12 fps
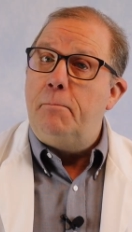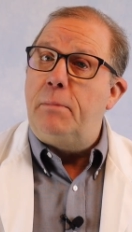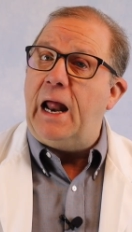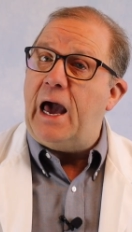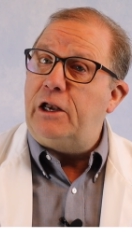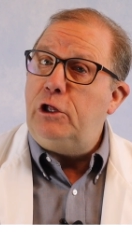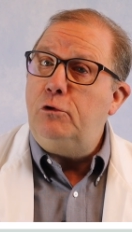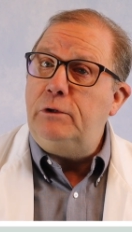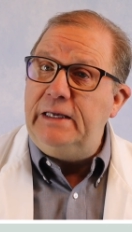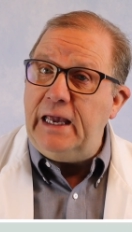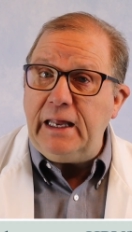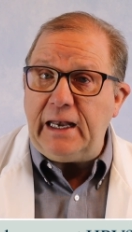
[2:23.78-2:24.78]
But how do you
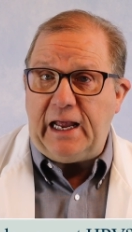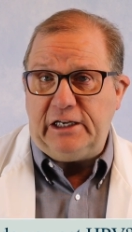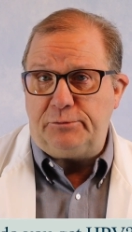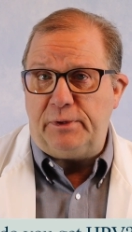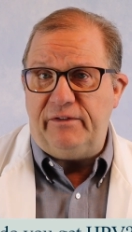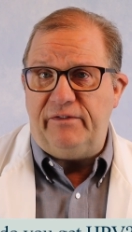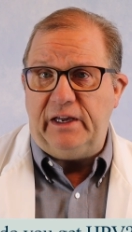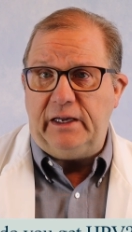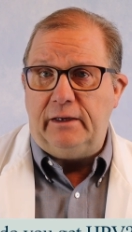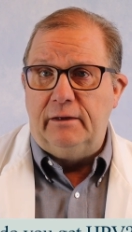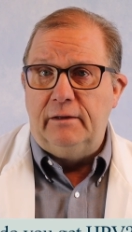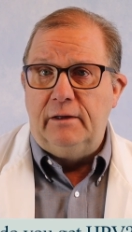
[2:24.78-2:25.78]
get
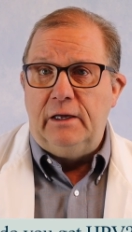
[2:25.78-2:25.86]
HPV?